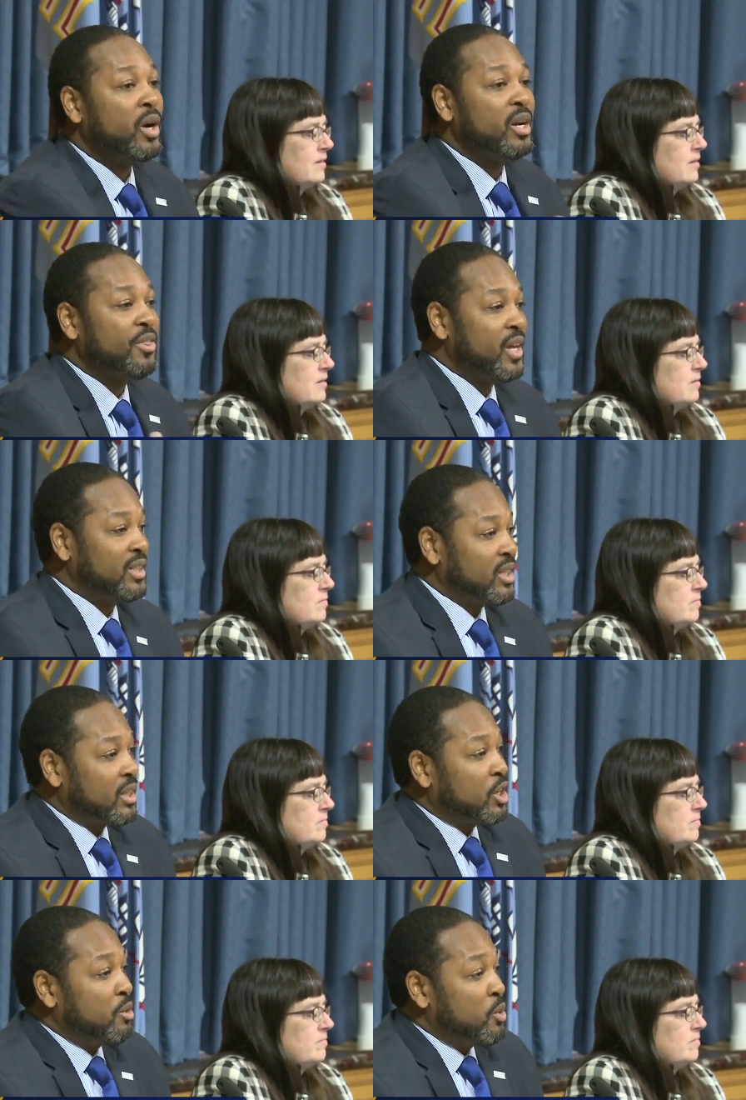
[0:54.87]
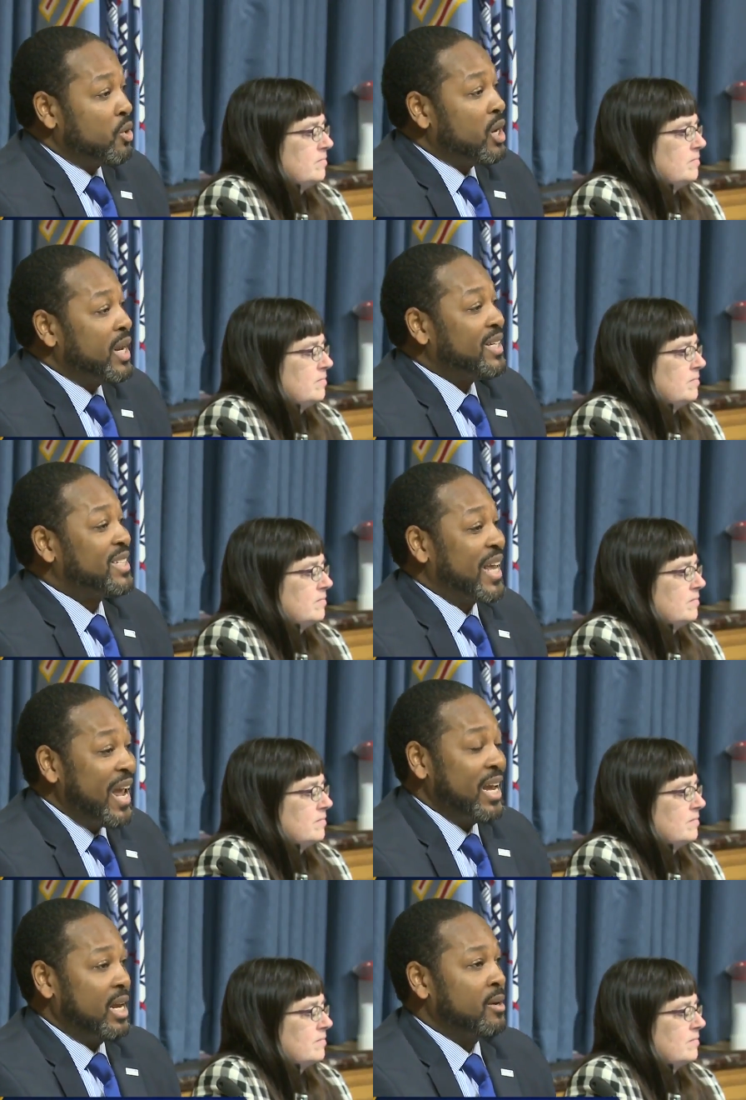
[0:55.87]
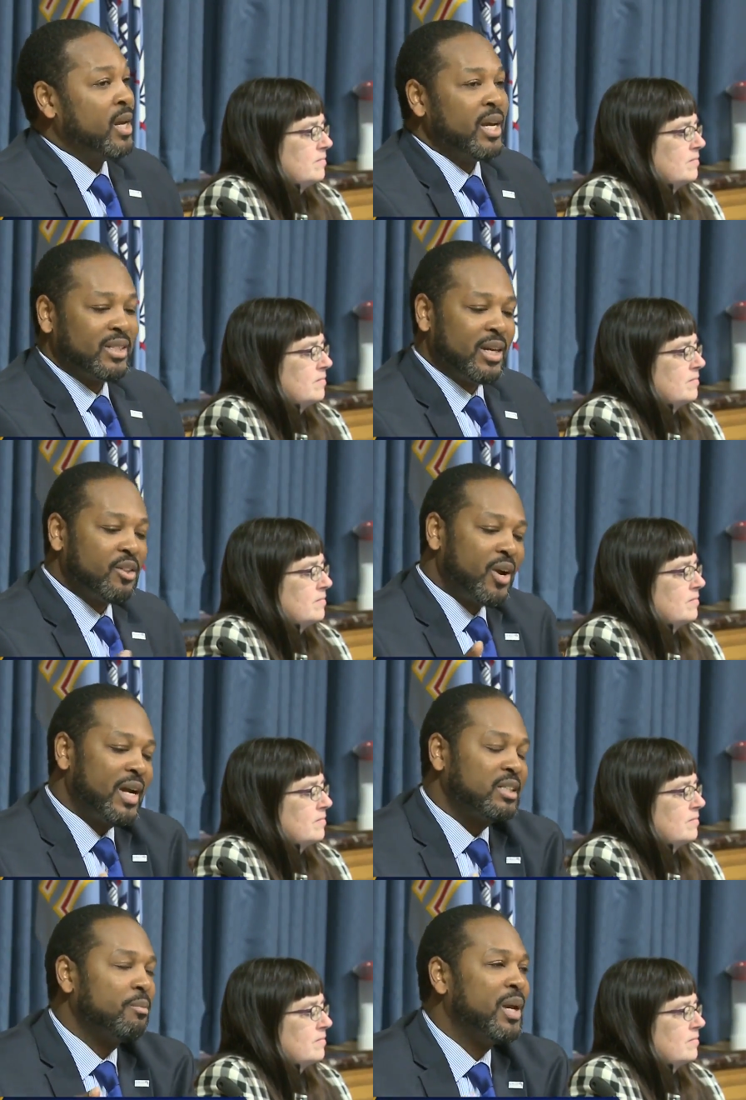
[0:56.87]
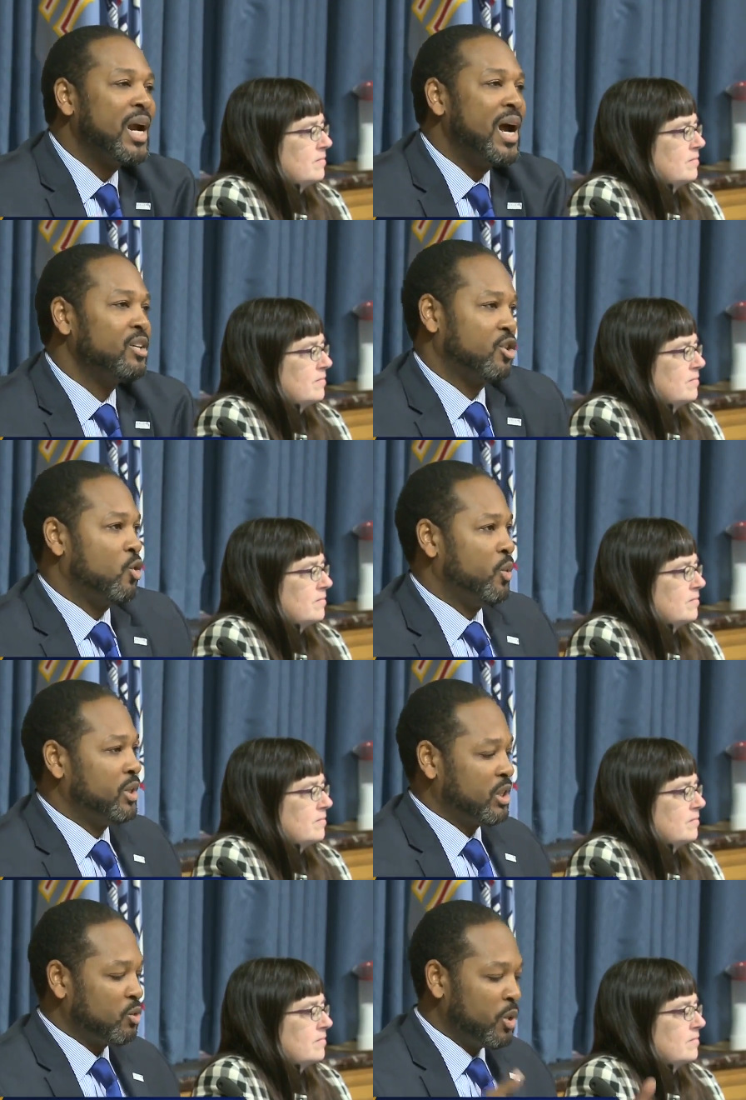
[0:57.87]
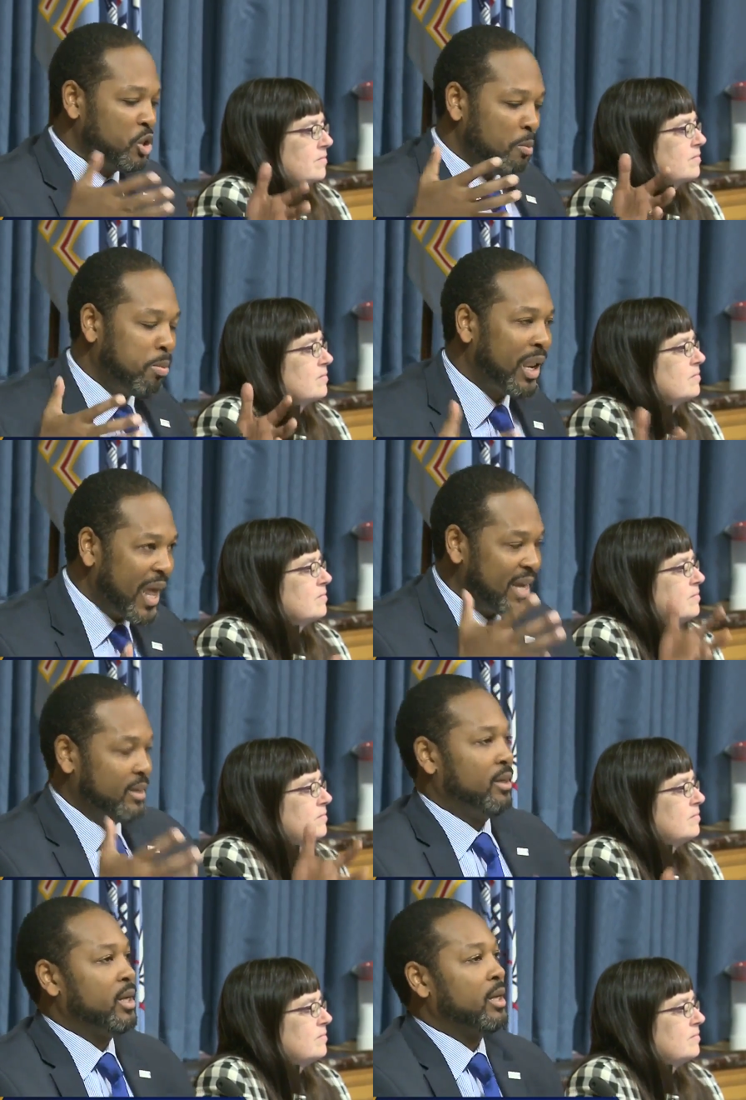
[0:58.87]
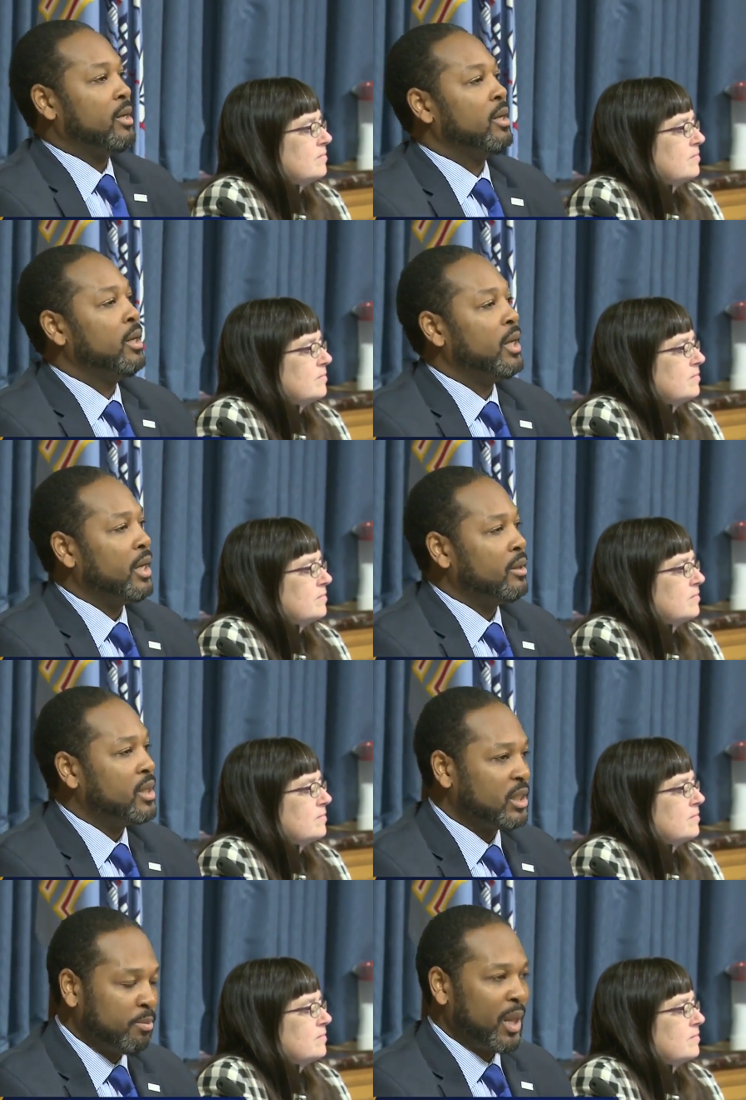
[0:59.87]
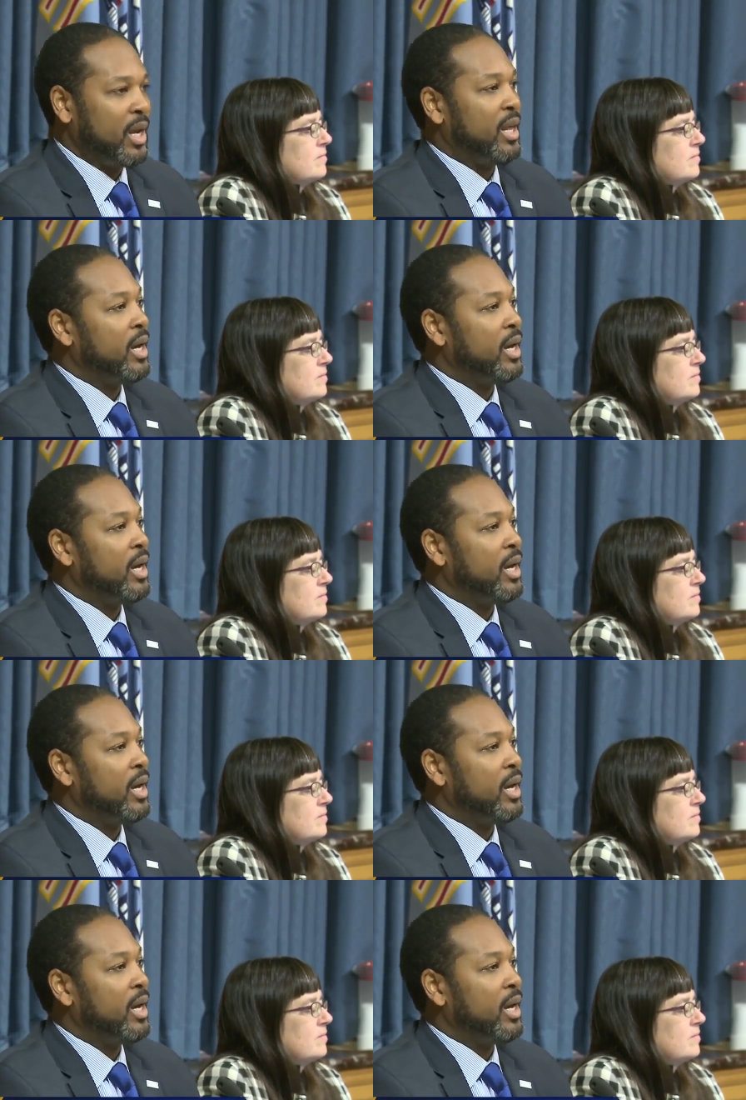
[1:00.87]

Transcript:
Speaker 1: one of the things that the community is saying is that there has to be consequences when you blatantly display